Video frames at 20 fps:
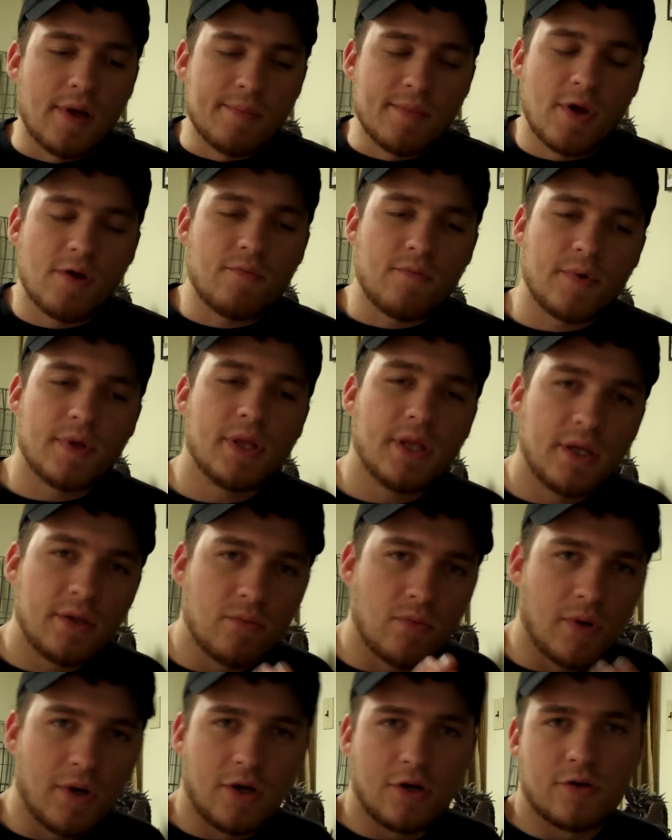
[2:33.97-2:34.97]
I'm not really
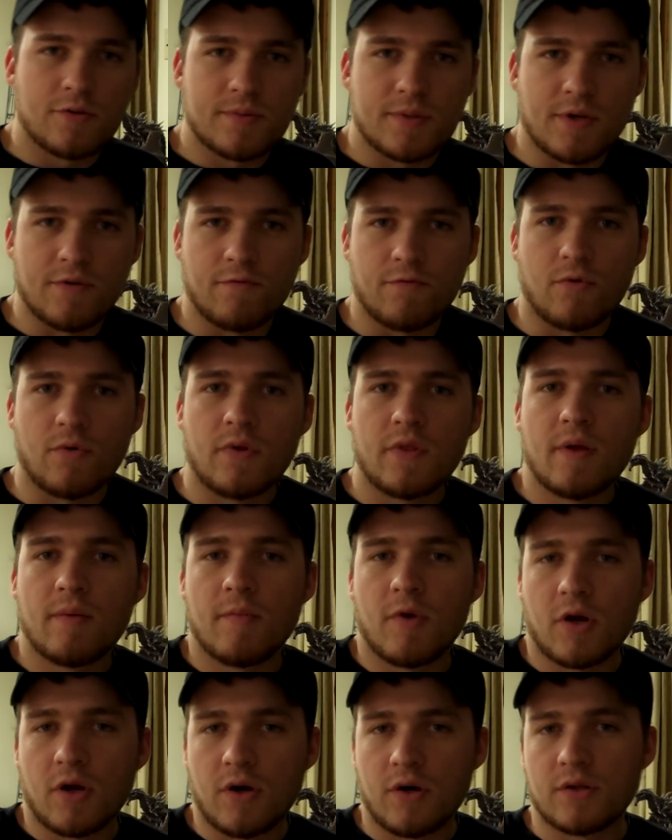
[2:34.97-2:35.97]
one hundred percent for them
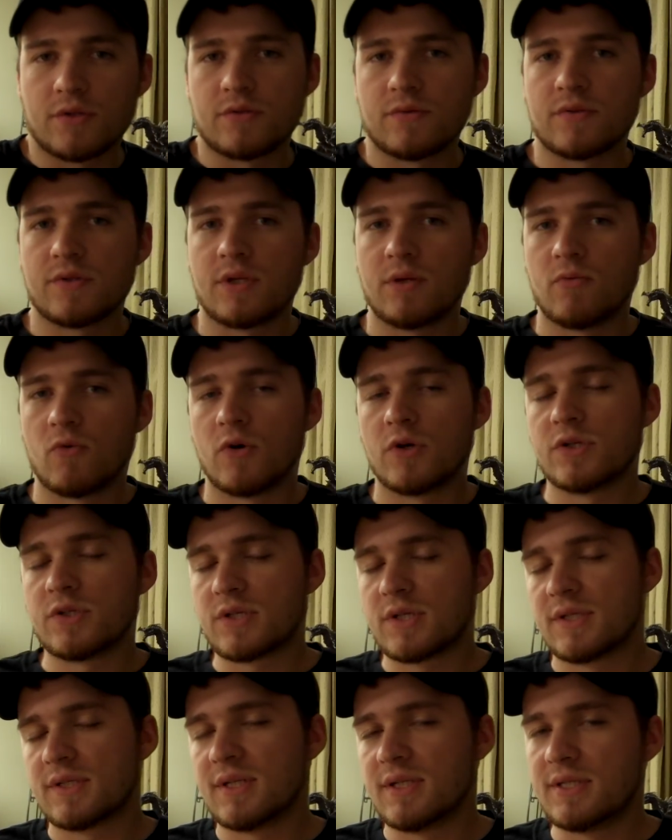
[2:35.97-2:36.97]
on consoles anymore, just
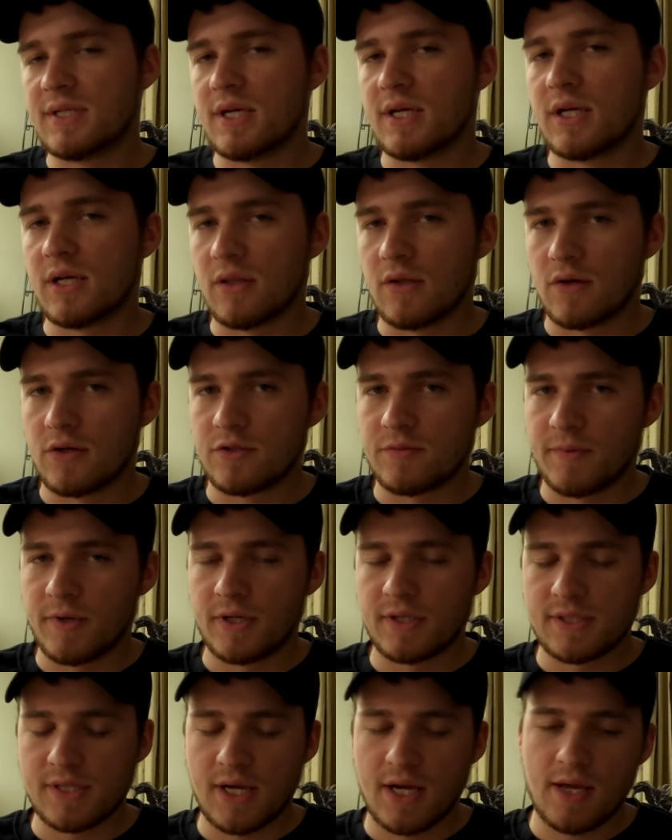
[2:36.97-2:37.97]
because they take a large
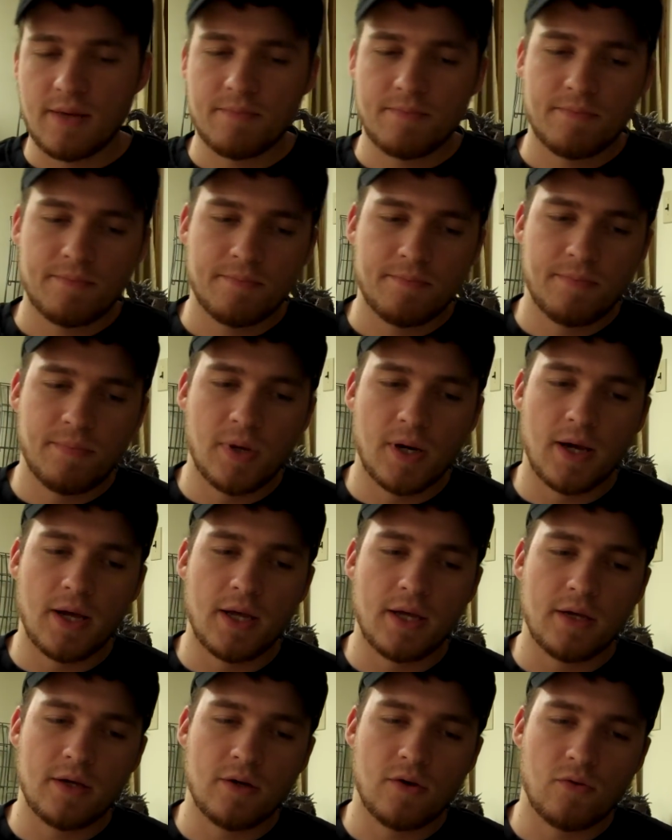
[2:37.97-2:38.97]
amount of time.
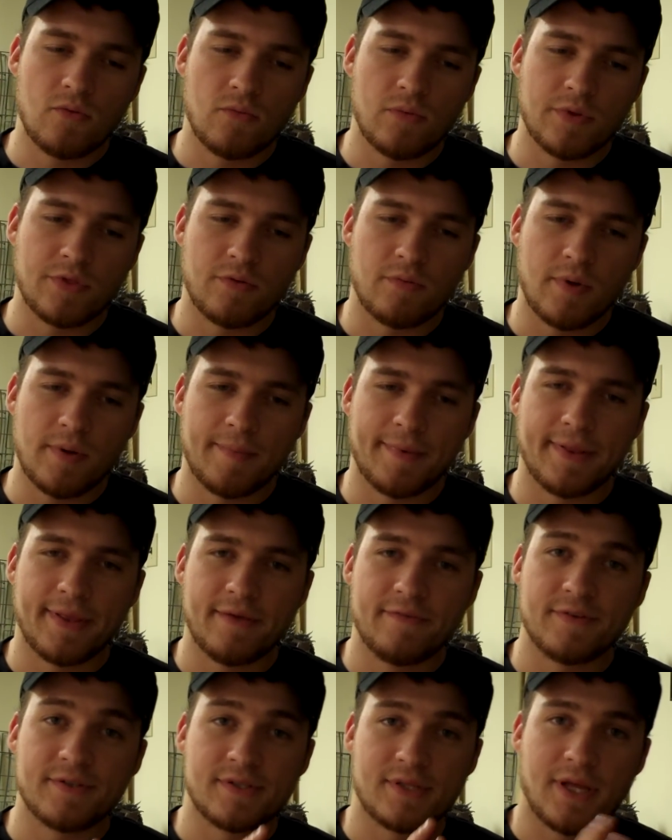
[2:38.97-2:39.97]
But with the way my
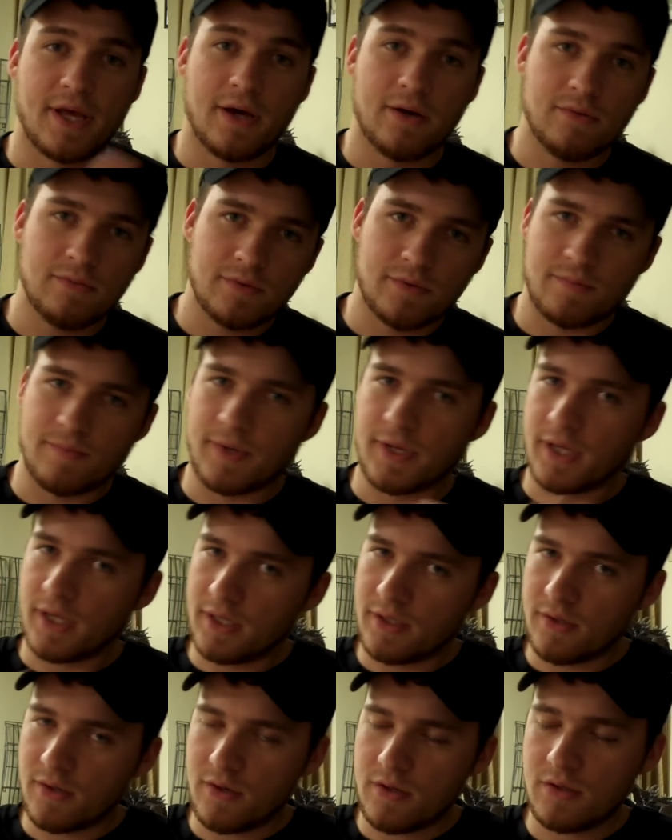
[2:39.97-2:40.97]
life is now, with my
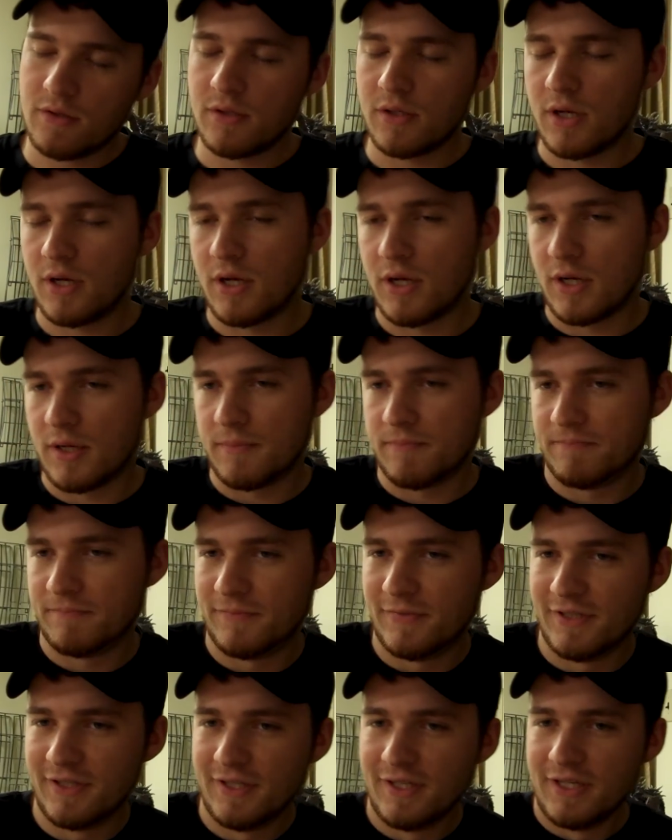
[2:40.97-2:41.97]
kid and all, um,
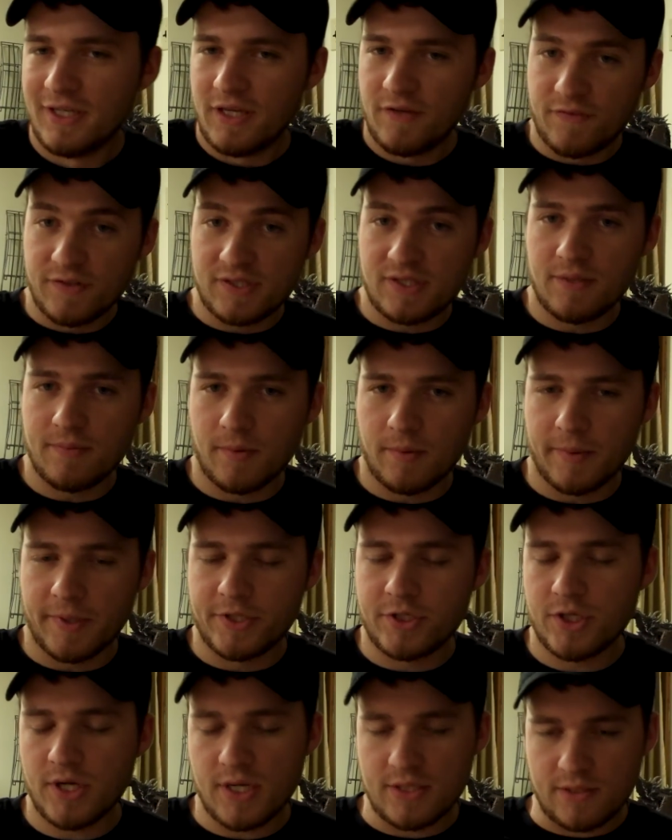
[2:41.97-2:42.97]
if he's sleeping on my
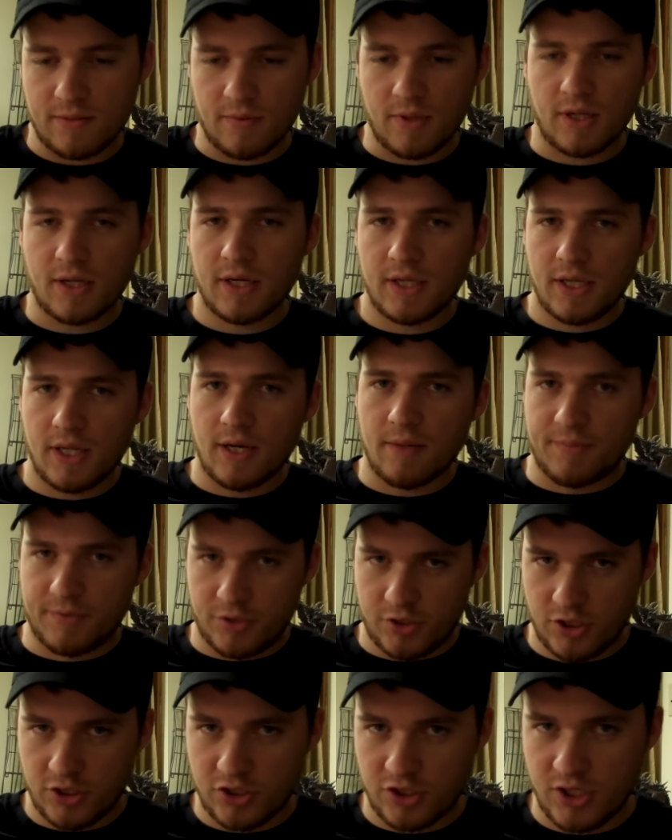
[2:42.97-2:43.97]
chest, I'm not going to get up and
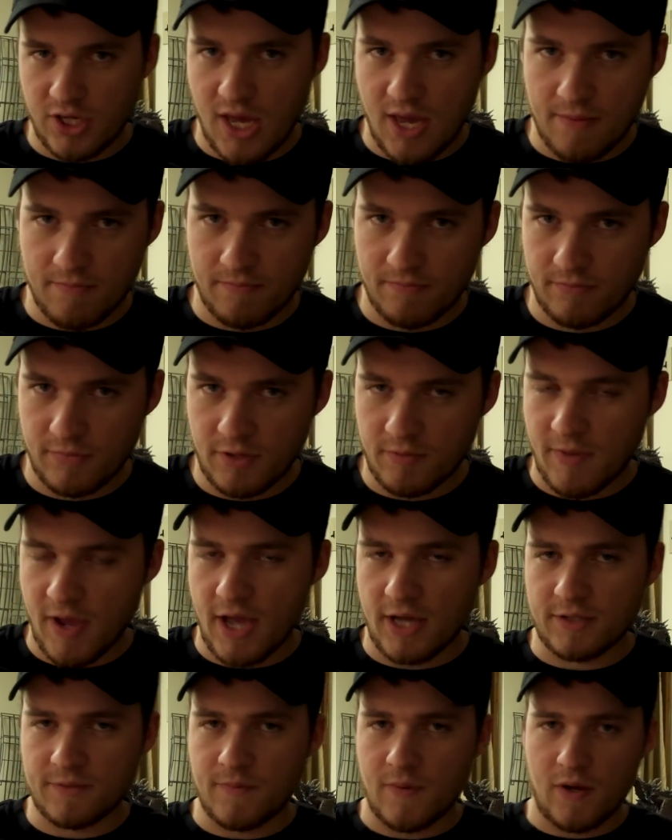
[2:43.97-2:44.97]
change a game in my
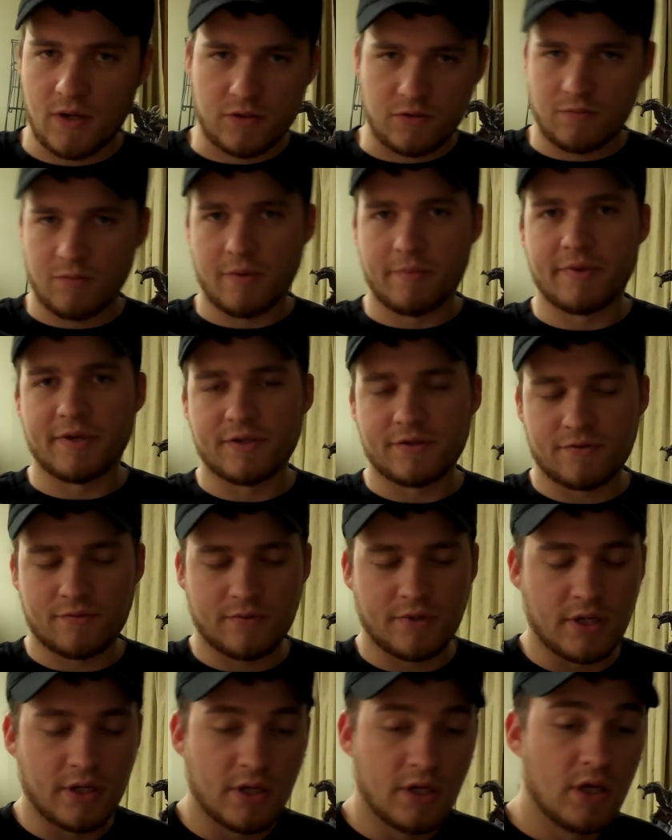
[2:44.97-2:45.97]
Xbox or my P S
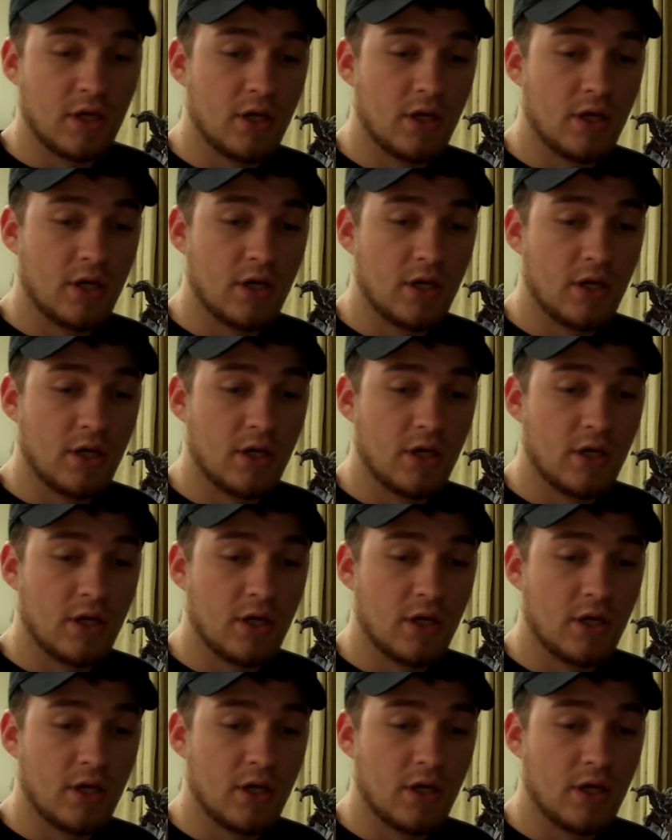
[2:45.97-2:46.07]
three.